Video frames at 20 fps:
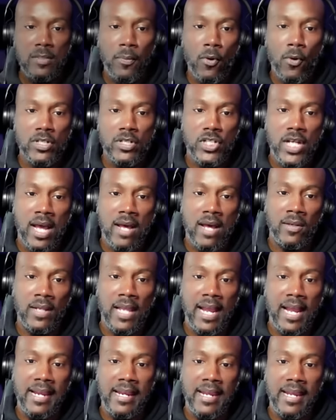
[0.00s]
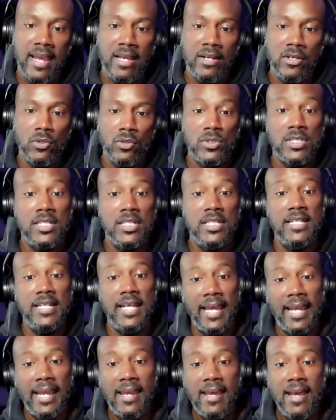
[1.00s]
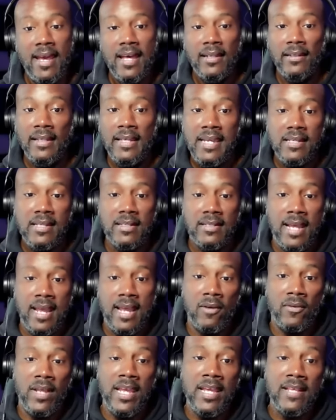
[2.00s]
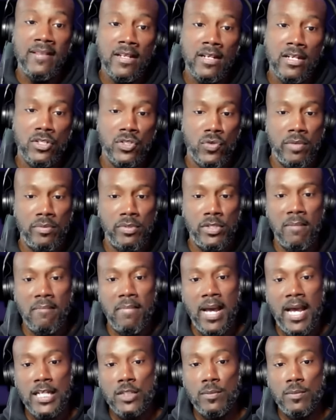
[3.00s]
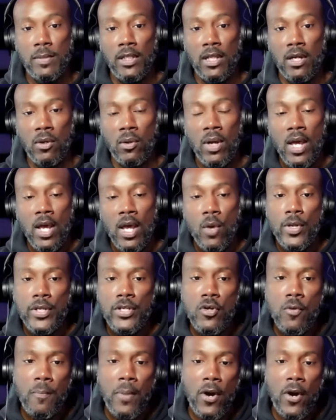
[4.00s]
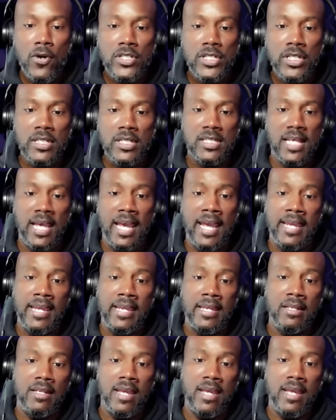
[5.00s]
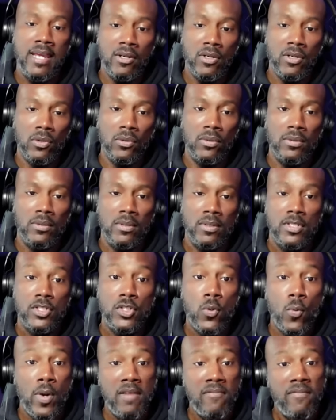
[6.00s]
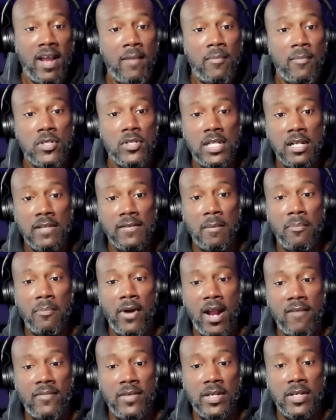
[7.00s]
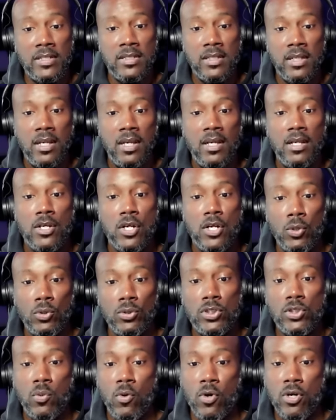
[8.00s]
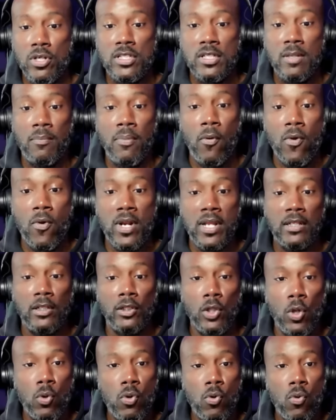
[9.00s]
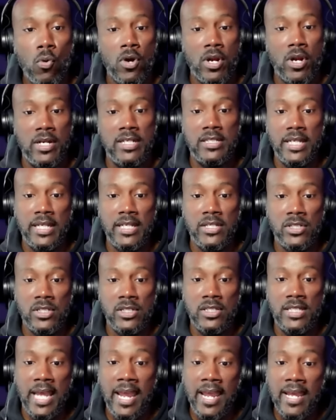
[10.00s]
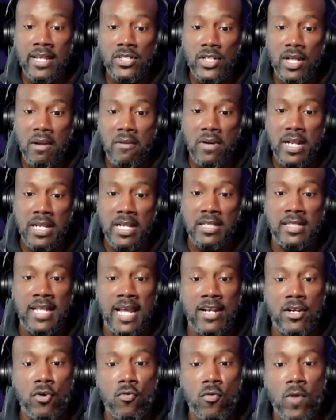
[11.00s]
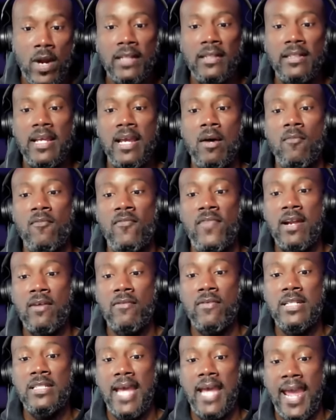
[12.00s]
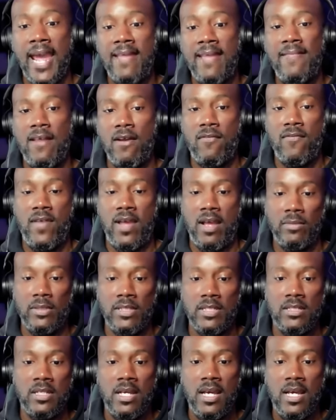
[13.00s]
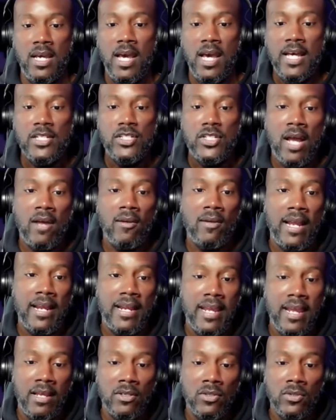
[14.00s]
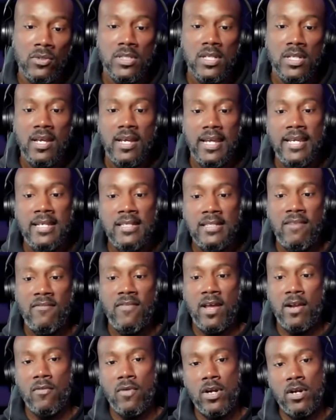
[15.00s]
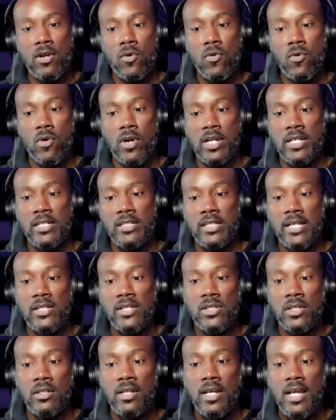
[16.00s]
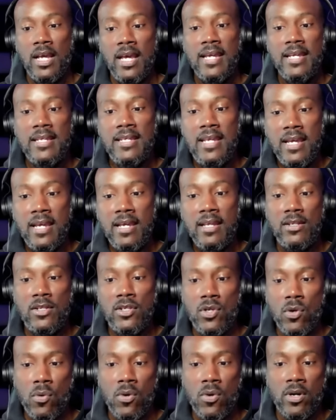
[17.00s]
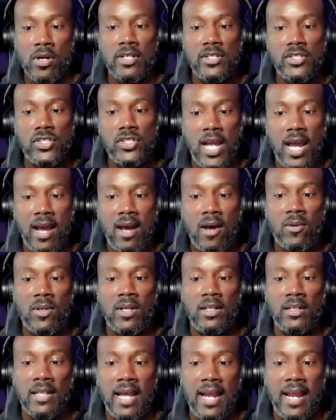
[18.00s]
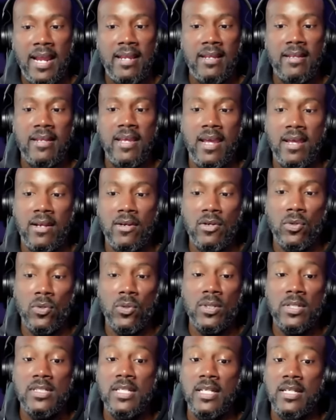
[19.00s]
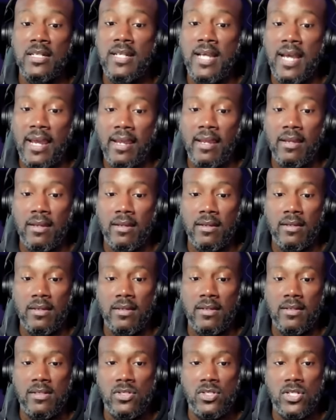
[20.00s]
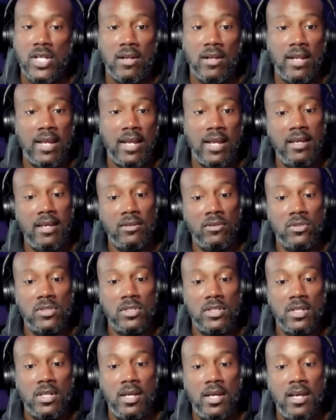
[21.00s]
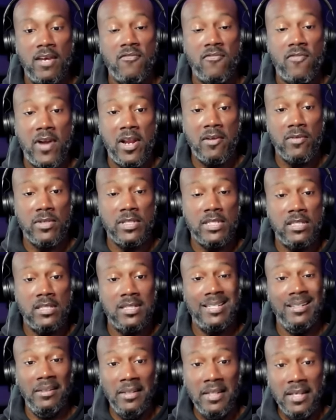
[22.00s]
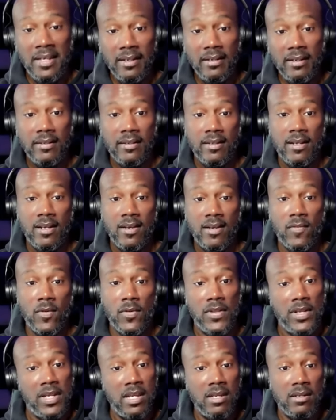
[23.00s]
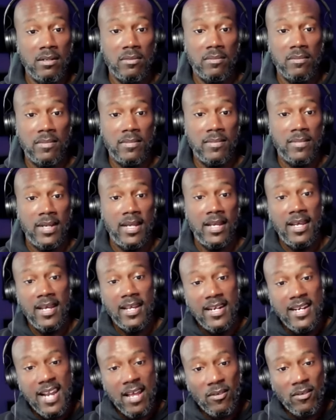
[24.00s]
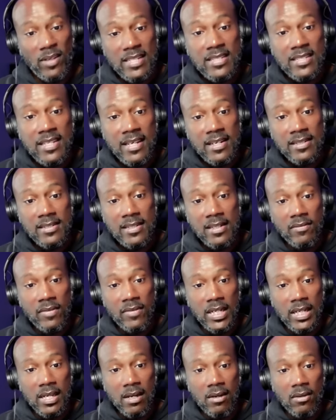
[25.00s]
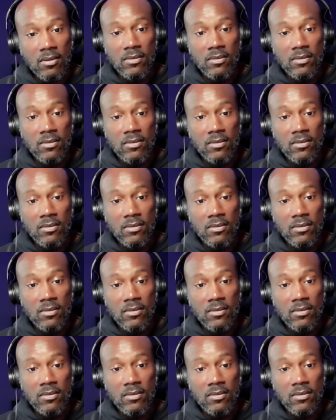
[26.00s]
Childlight Candles today. Link down in the description box below. When you purchase a candle, 25% of the profits goes towards supporting local organizations and charities that directly help veterans and their families. Childlight Candles is a veteran-owned organization. Get your Childlight Candle today. Childlight Candles, fragrances lit for the kingdom. Now let's get into the video.